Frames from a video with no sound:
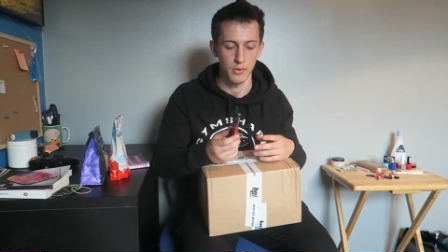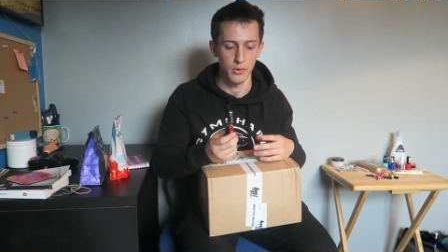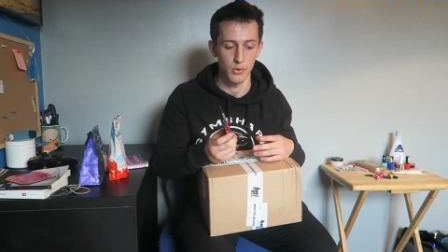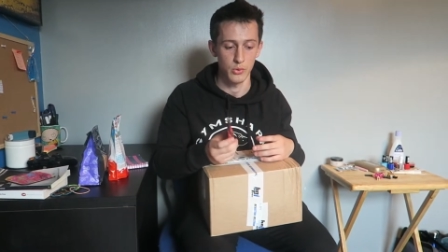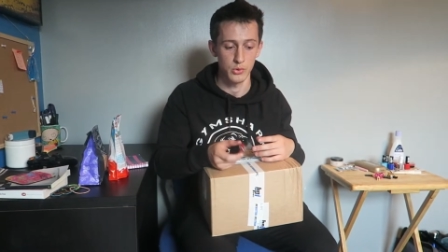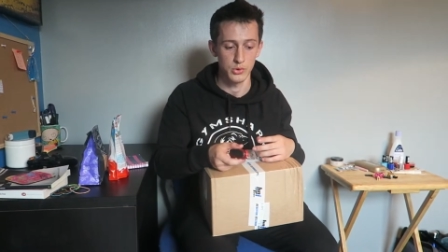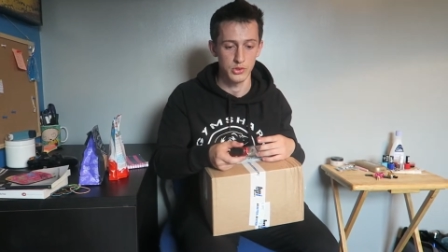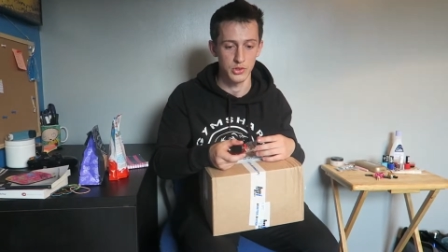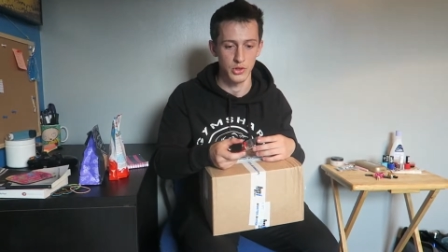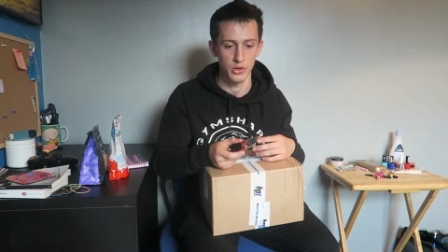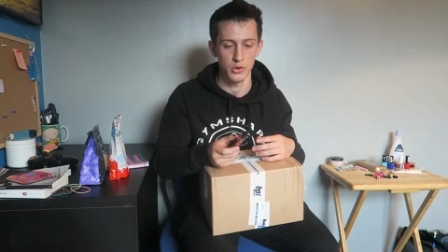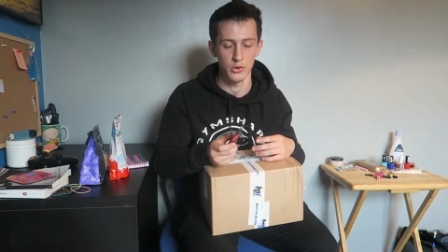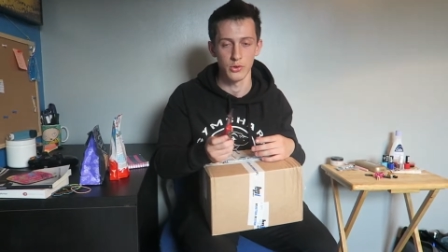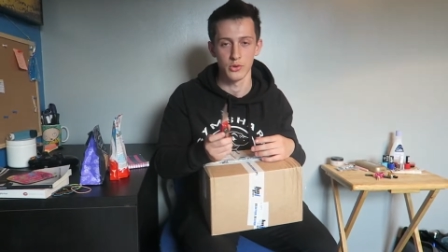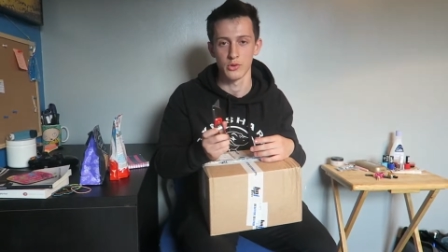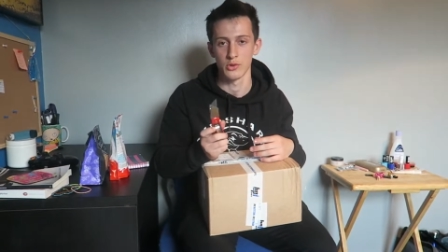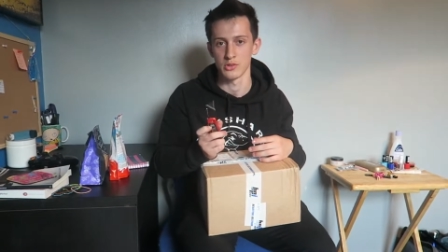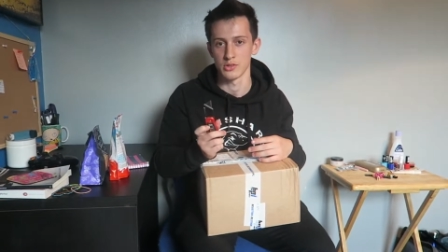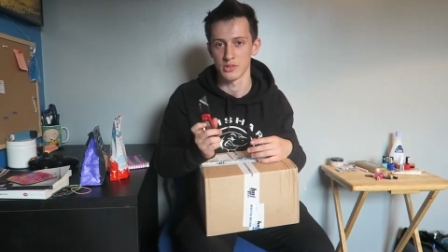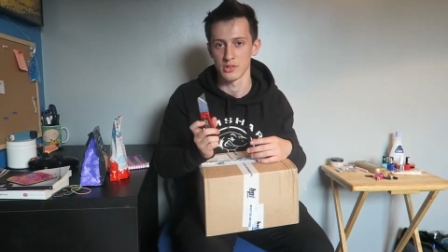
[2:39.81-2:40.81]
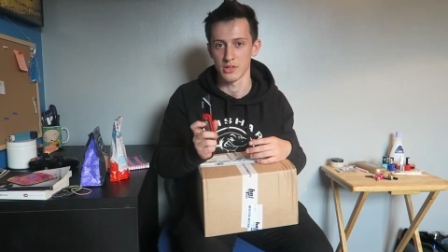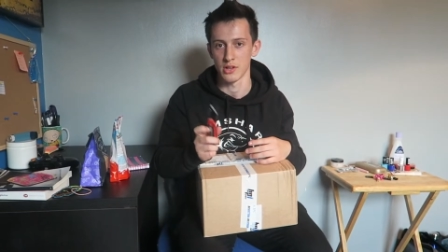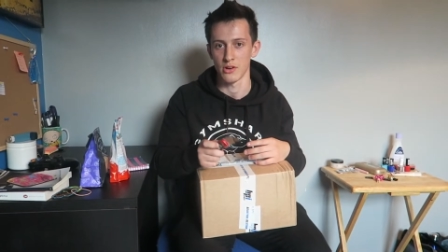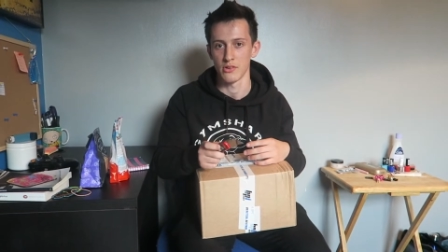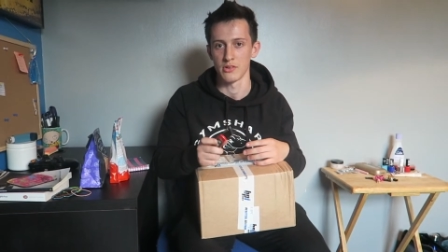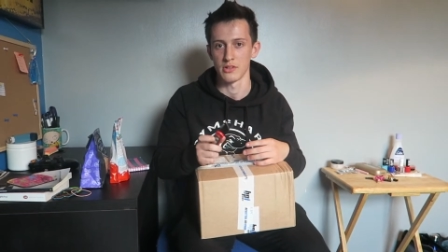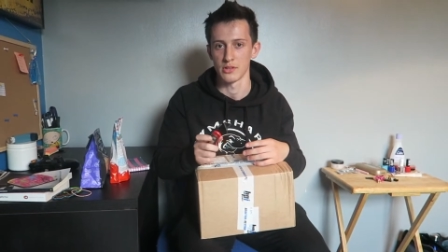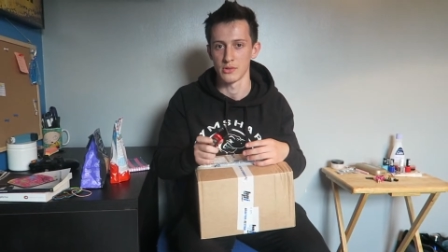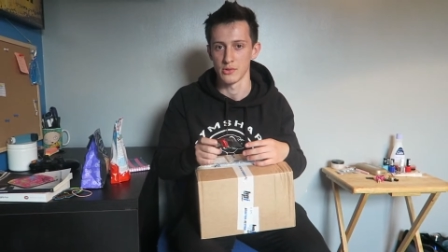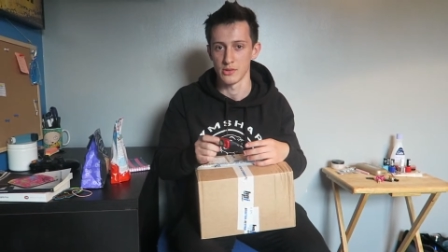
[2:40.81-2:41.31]
But also, because of the
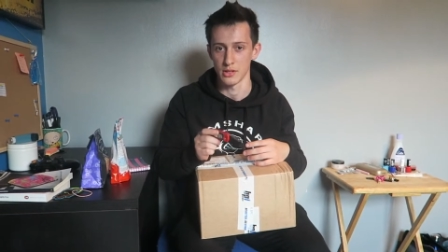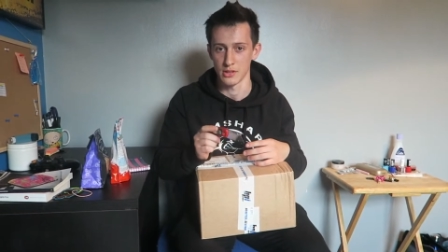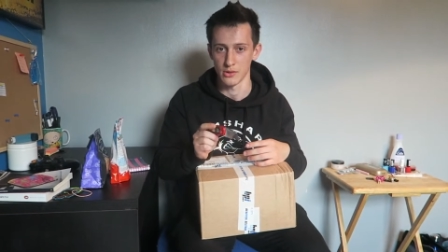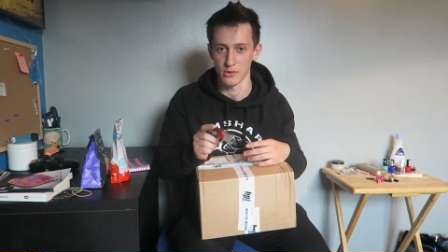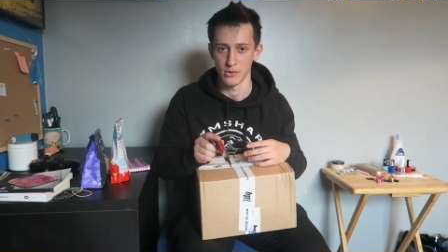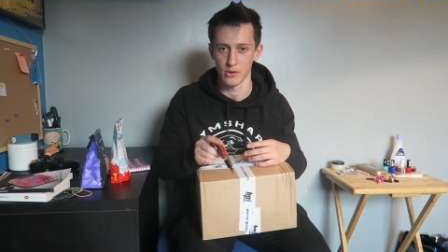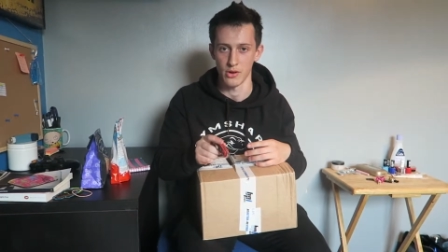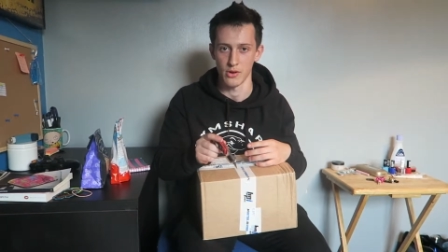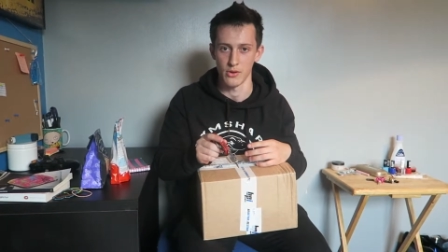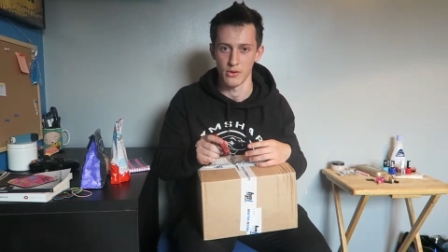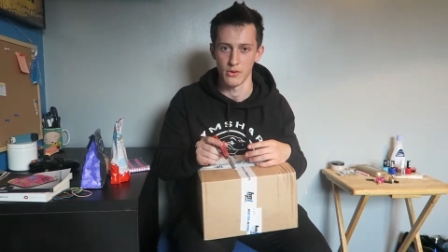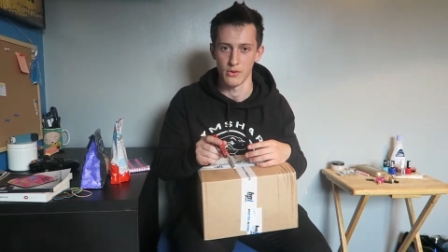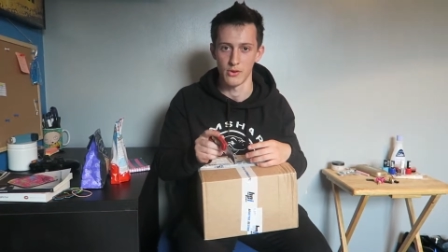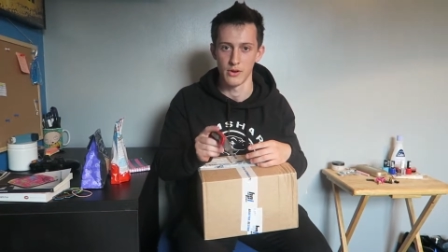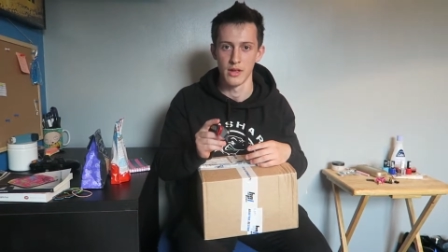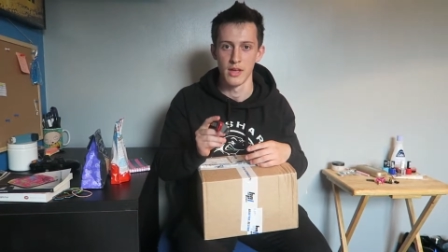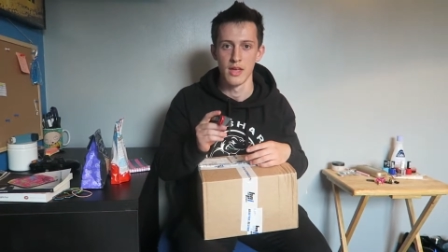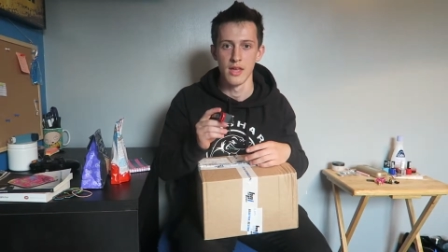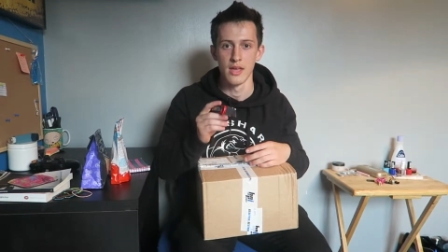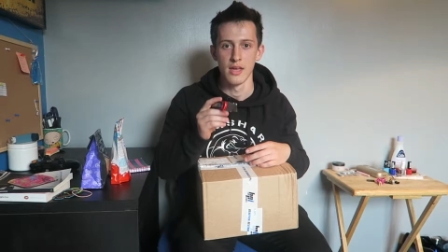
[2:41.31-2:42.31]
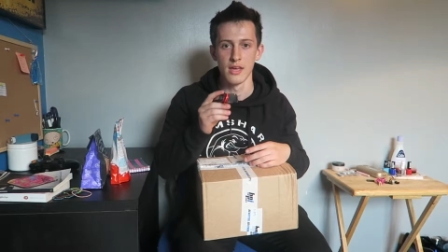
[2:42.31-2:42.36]
current deal that they got going on,